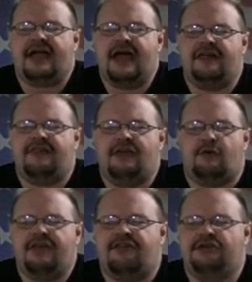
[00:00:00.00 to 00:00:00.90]
kind of thing,
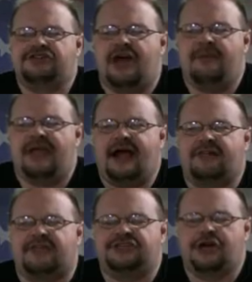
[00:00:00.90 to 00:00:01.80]
research coming
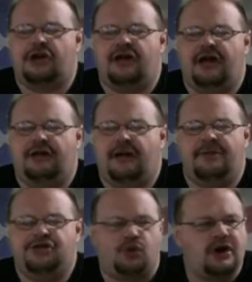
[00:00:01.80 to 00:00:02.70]
out that showed a
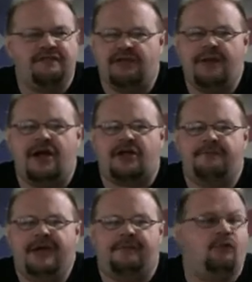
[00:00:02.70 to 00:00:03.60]
majority of the
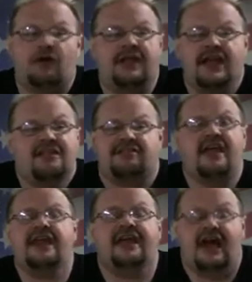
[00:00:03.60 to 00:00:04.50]
American people were against
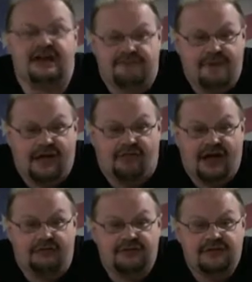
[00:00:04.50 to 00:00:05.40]
any kind of
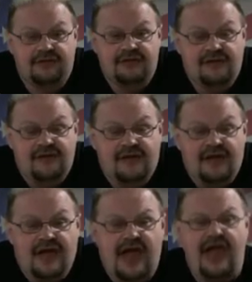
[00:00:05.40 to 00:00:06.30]
bailout.
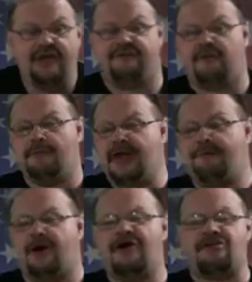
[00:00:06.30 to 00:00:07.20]
And for
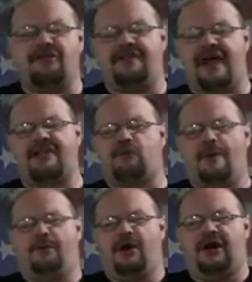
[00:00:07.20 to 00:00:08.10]
me personally, that's
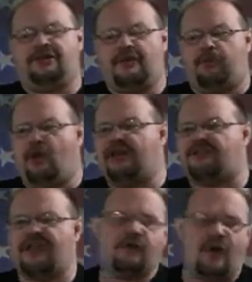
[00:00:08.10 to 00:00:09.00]
what put it at the point
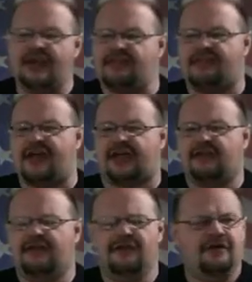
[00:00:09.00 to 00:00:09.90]
of saying, wait a second,
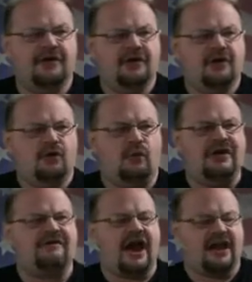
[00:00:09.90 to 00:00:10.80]

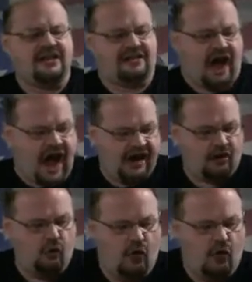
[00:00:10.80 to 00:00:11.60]
we've got an entire